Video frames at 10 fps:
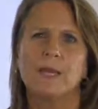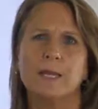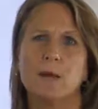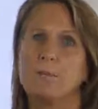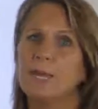
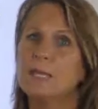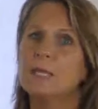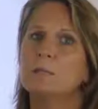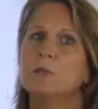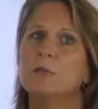Now, many
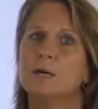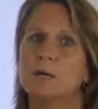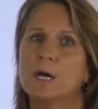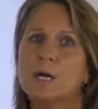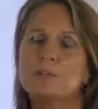community
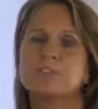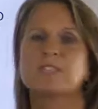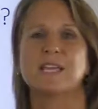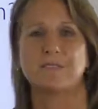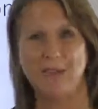
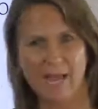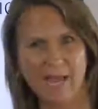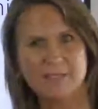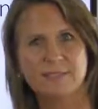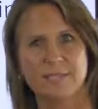oncologists have
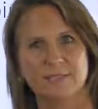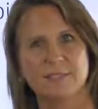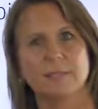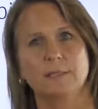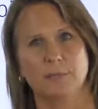access
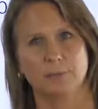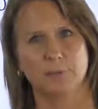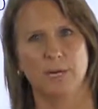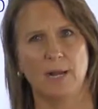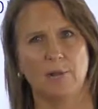to clinical
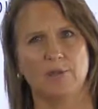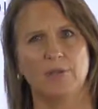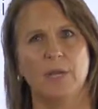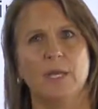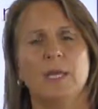trials.
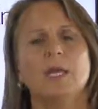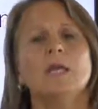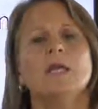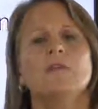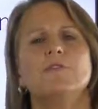
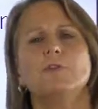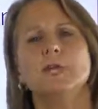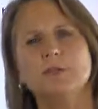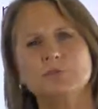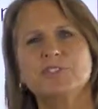If you're
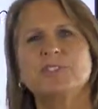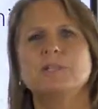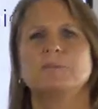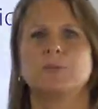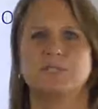interested
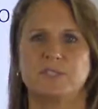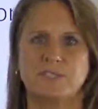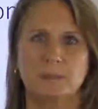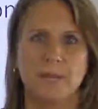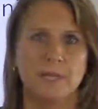in
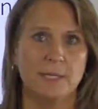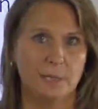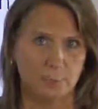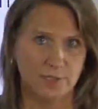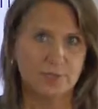participating in
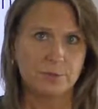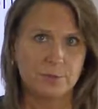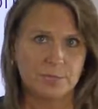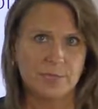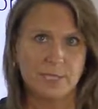a
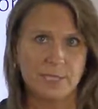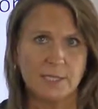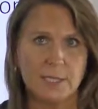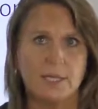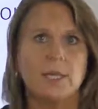research study,
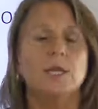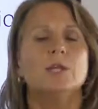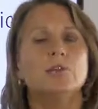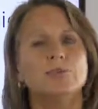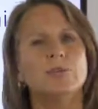
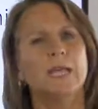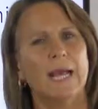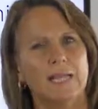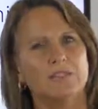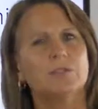you should
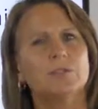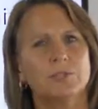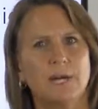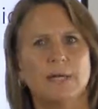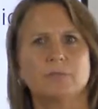ask your
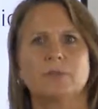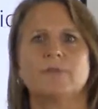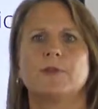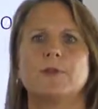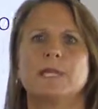doctor
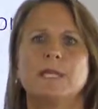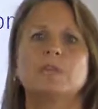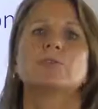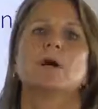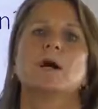if there are any
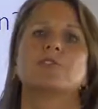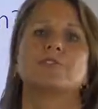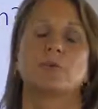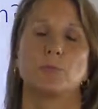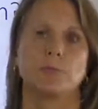trials
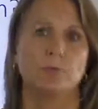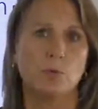for which you